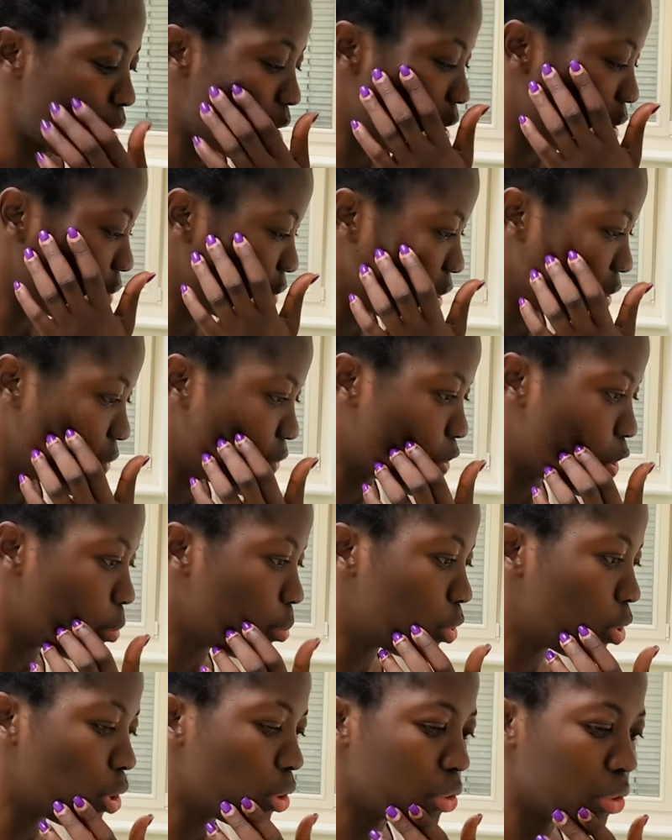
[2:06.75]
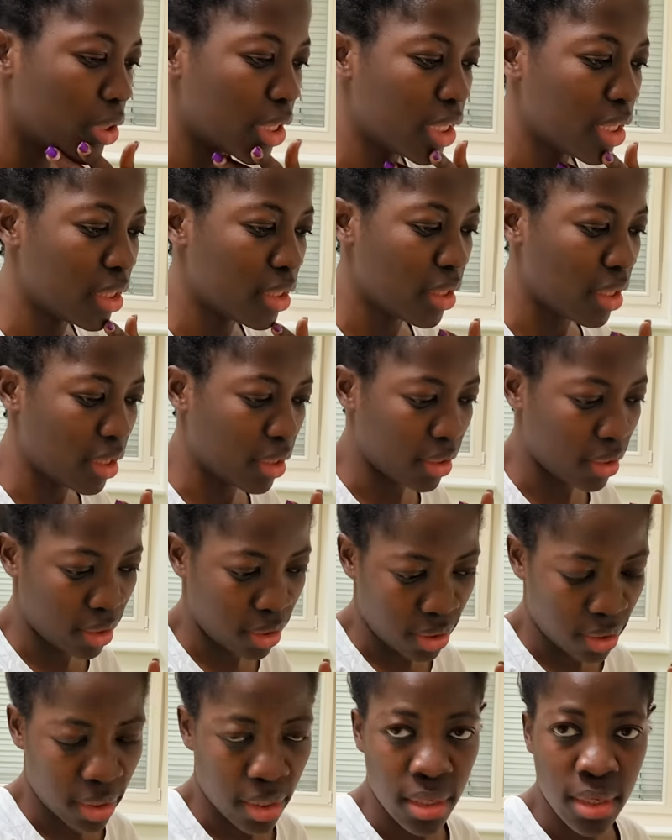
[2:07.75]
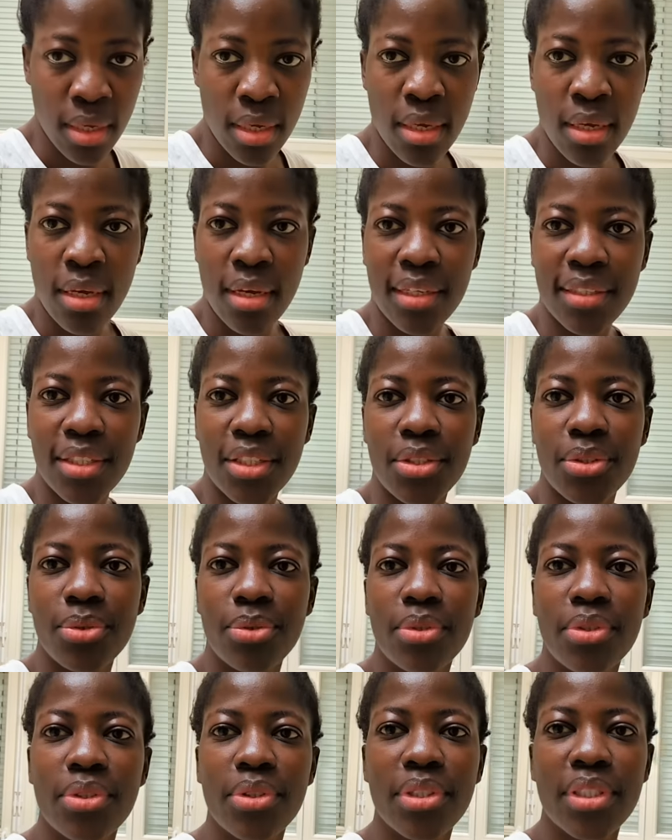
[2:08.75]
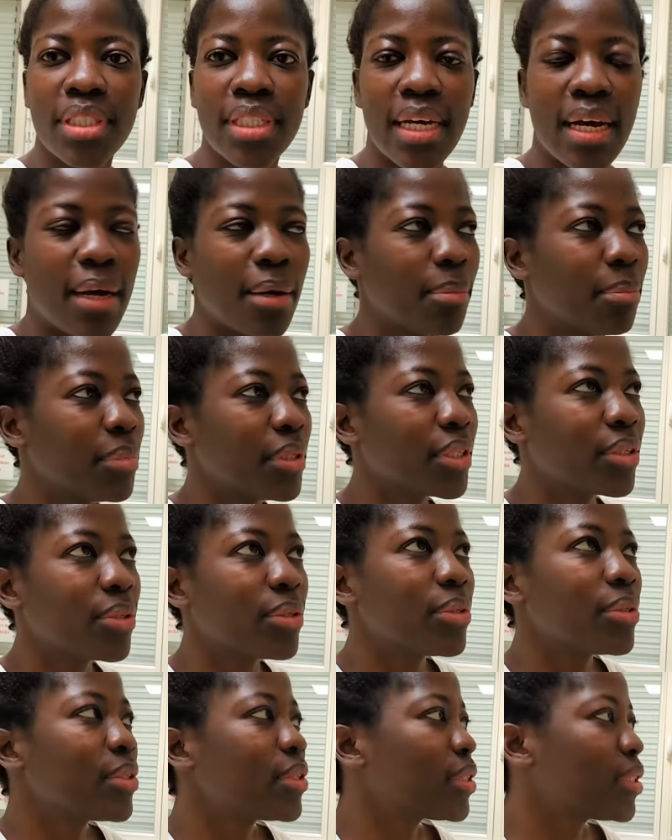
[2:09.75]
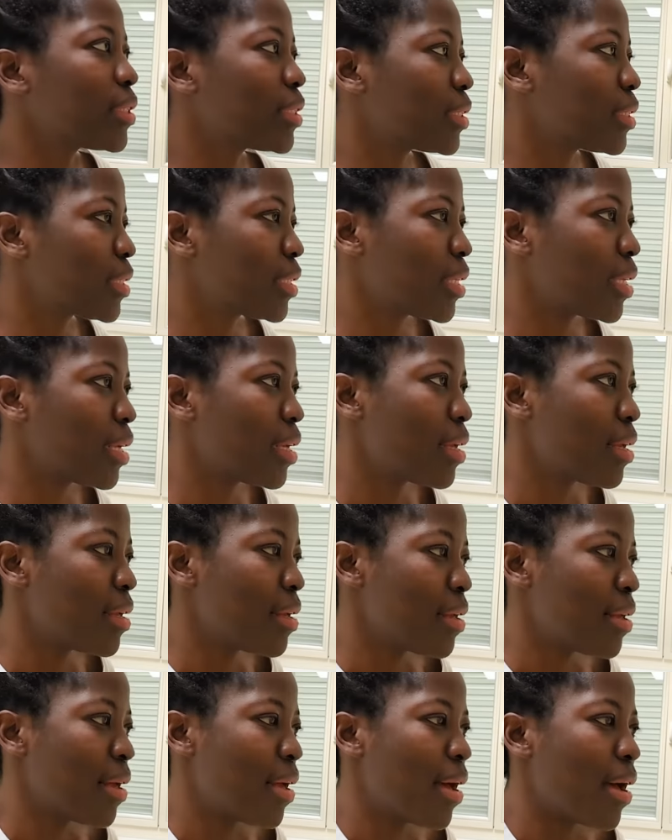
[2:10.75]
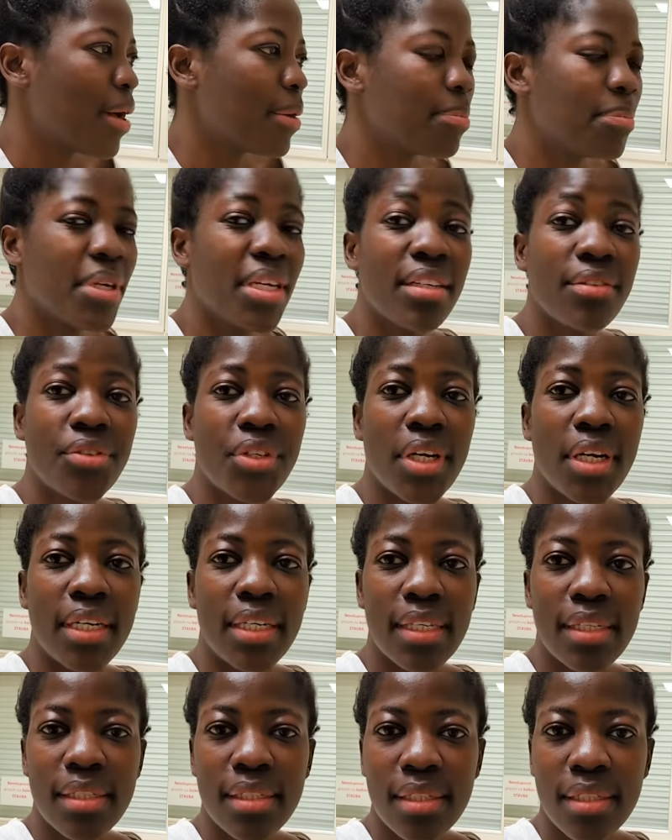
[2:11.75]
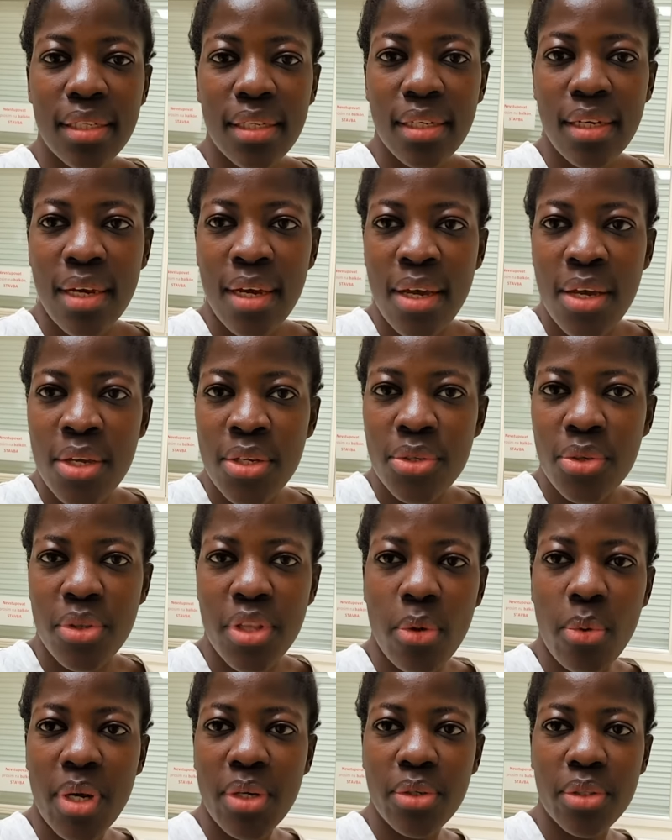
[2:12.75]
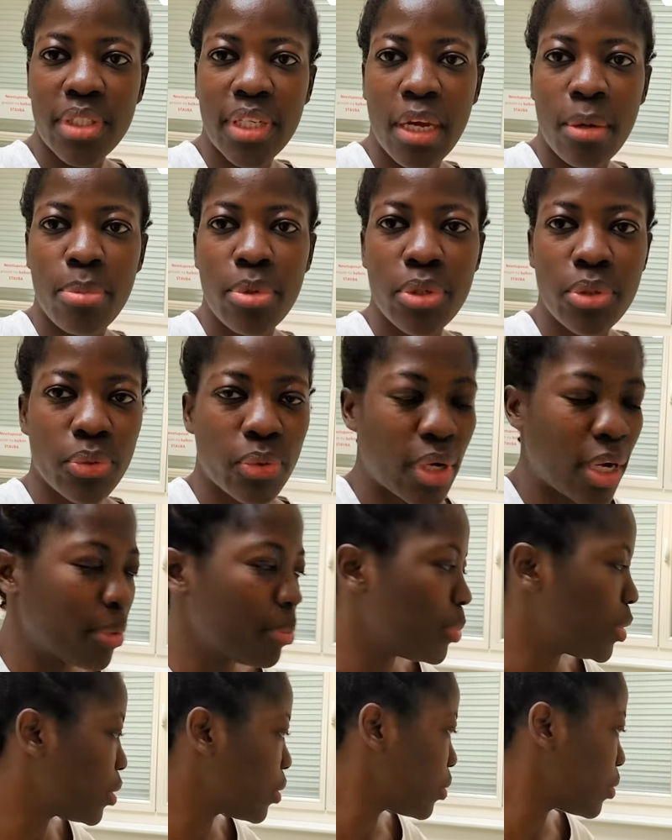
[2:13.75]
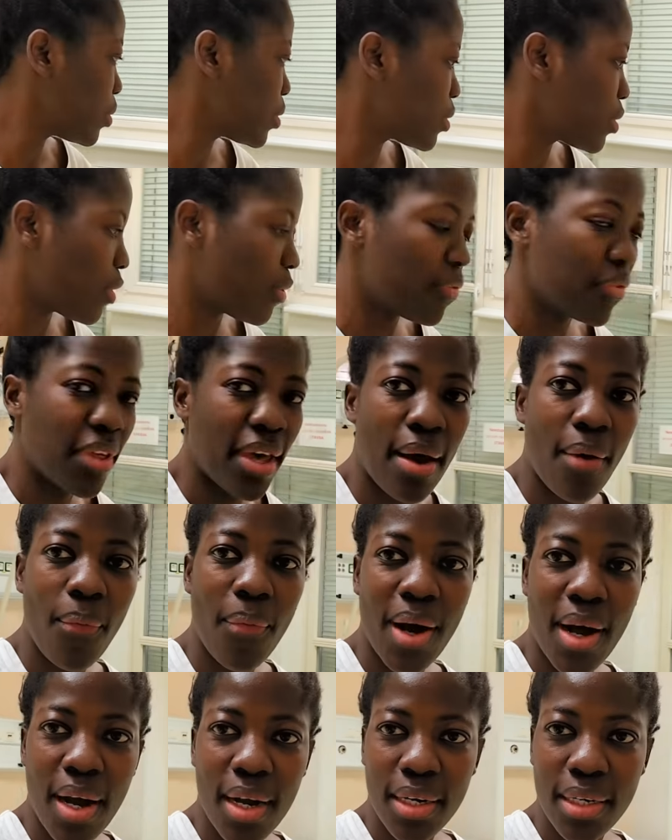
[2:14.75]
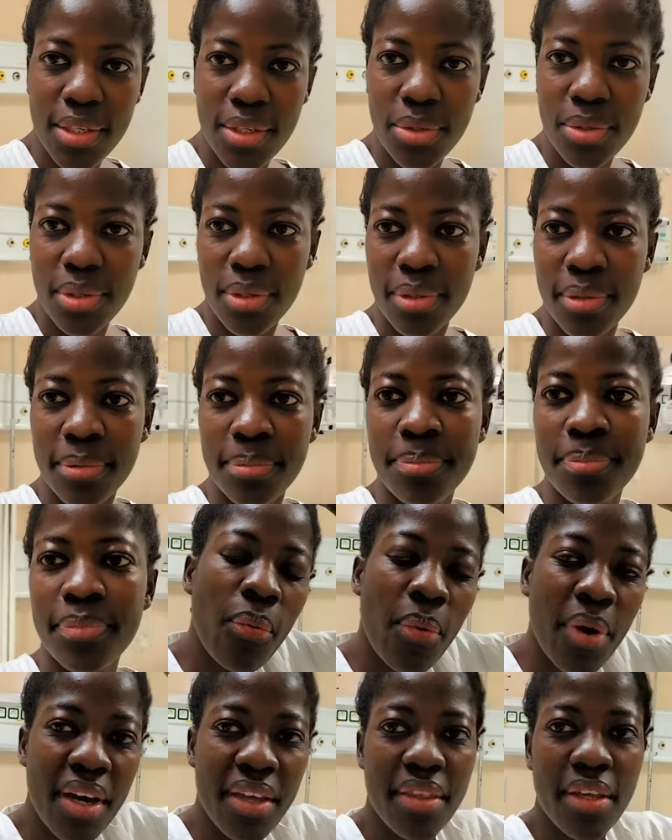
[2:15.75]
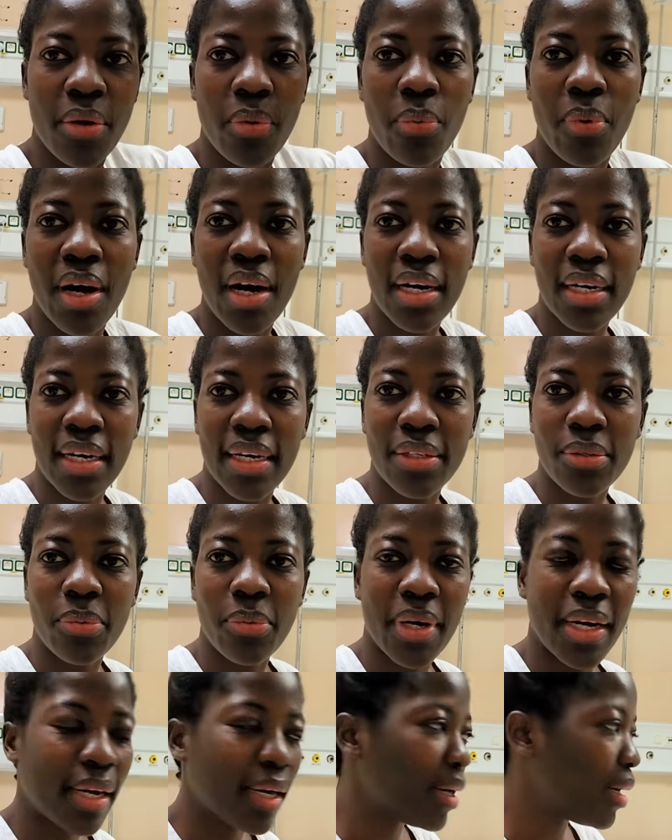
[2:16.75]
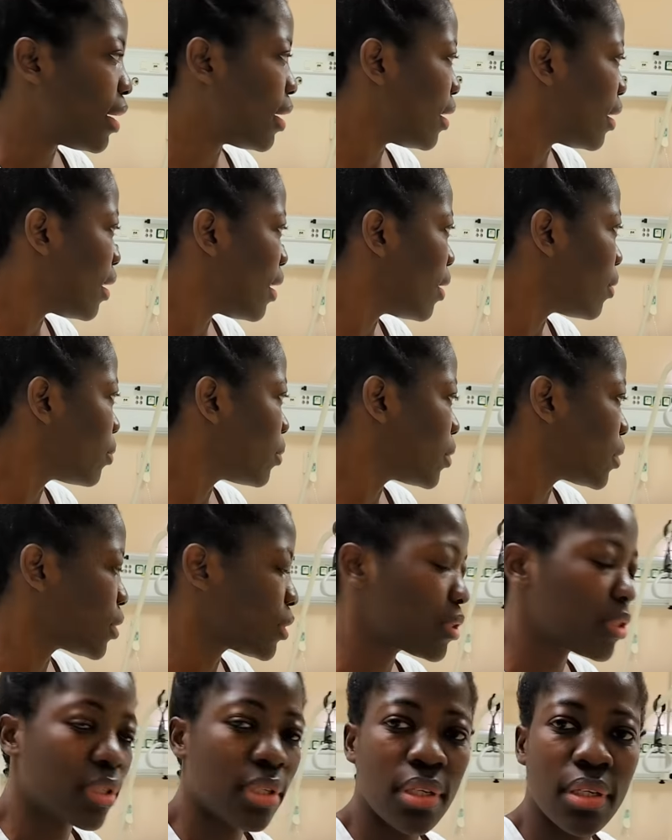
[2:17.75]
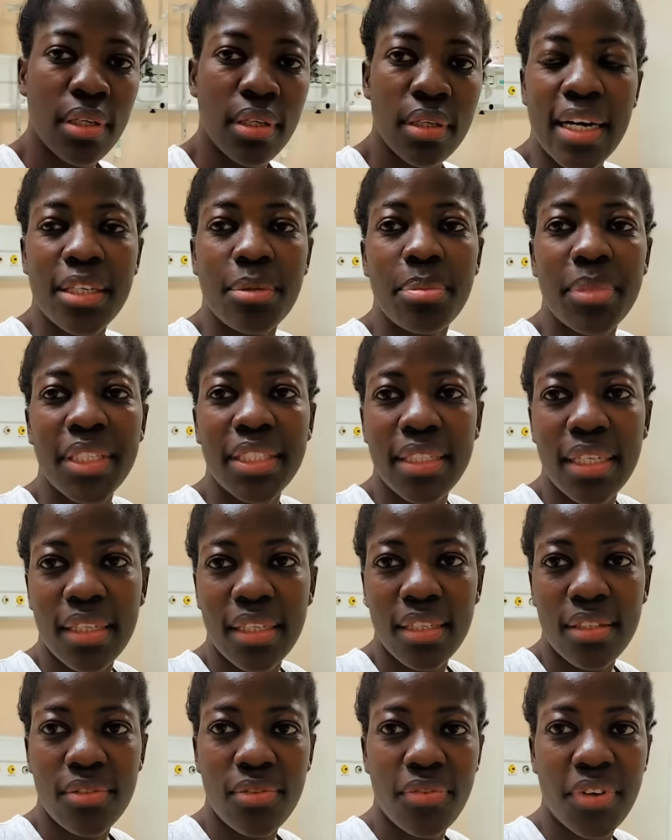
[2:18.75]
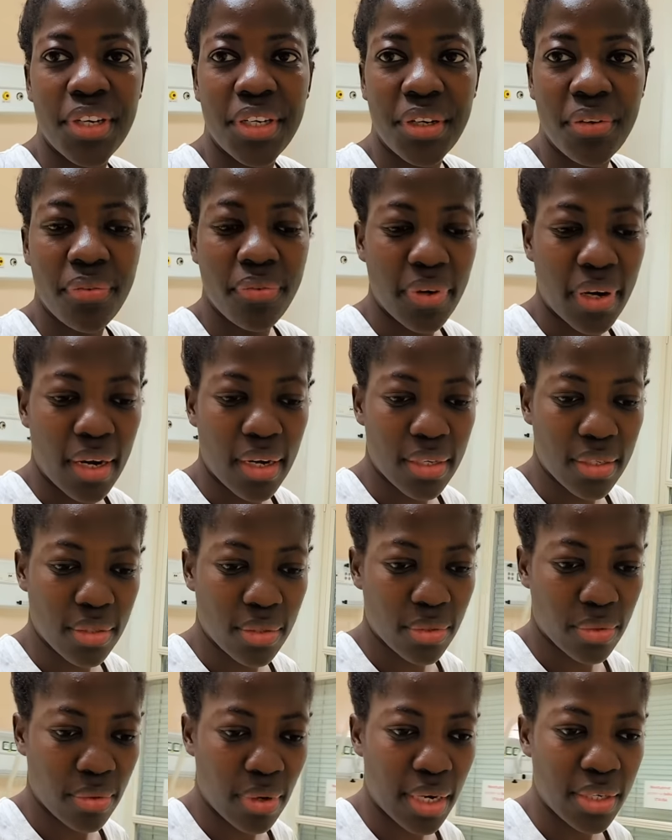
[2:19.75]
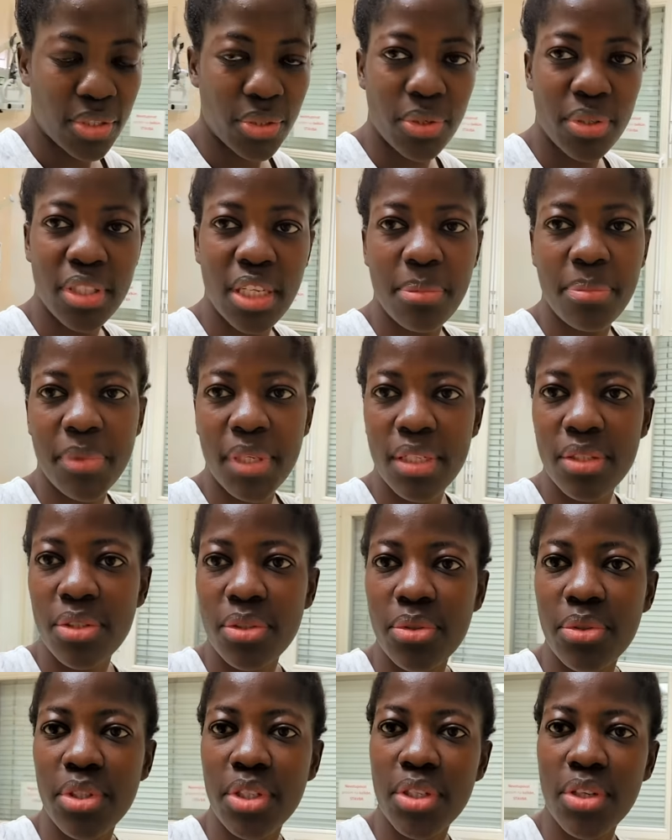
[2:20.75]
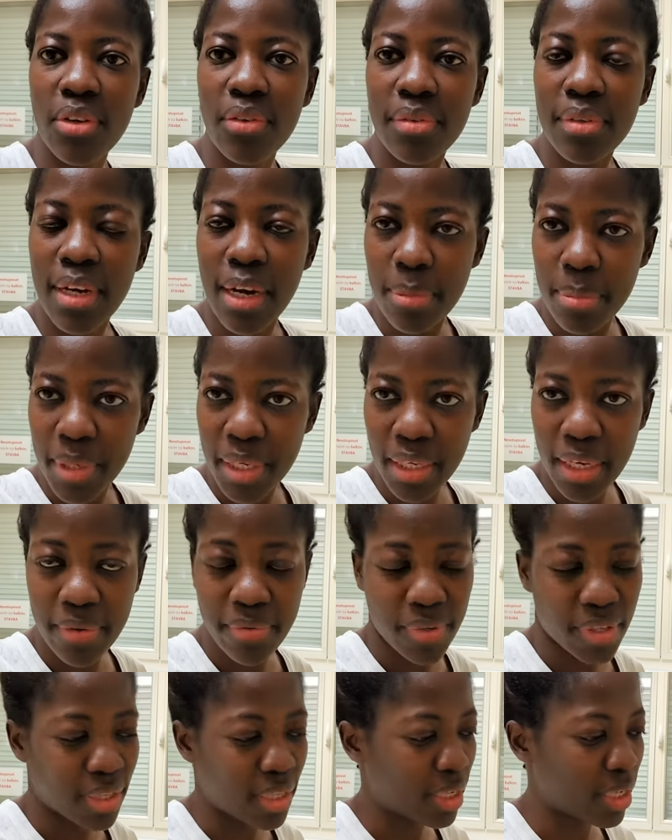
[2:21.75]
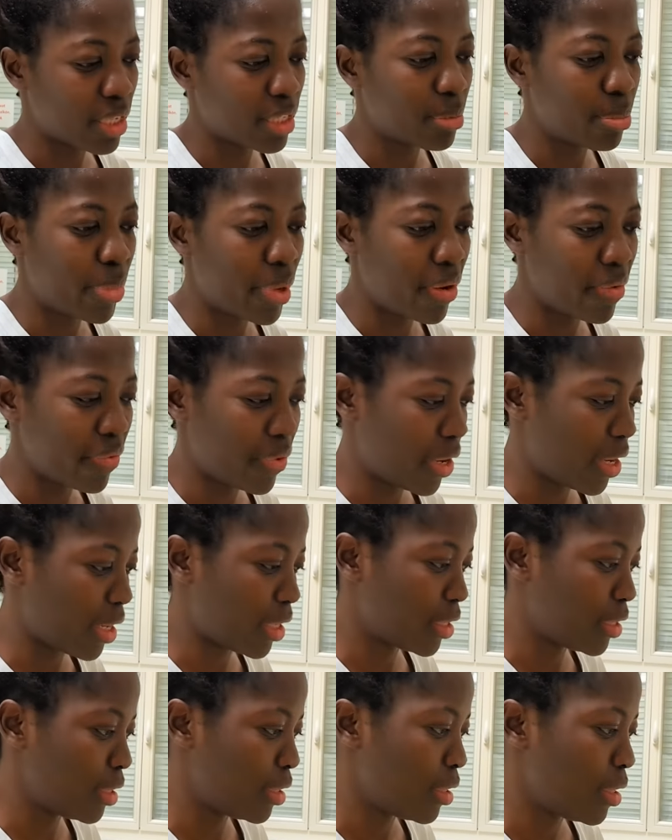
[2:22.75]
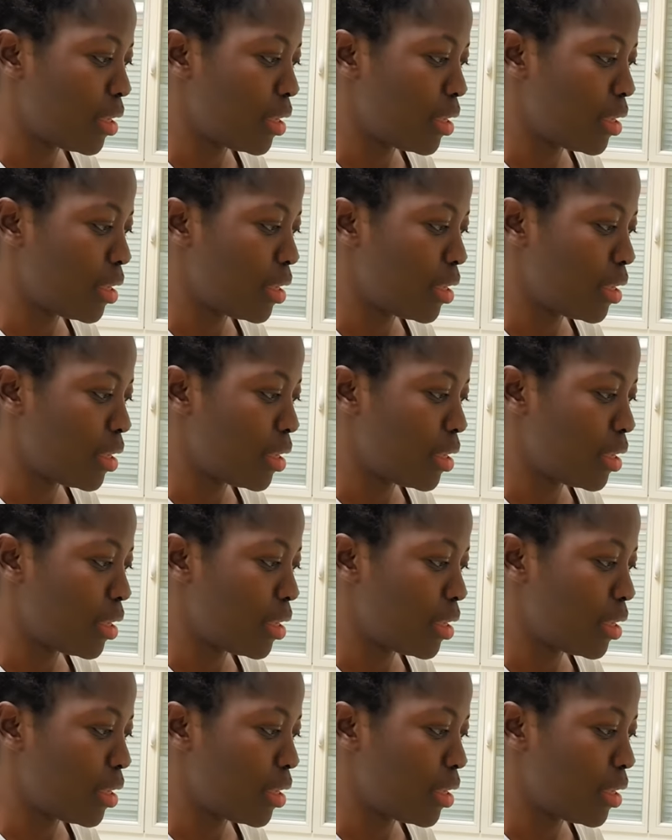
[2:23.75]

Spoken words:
I've informed Lorene that she should not come because I'm being released. So they were not able to come because of their work, you know. Where they work and where I was admitted is very far. So I told them there's no need of coming, everything is perfect.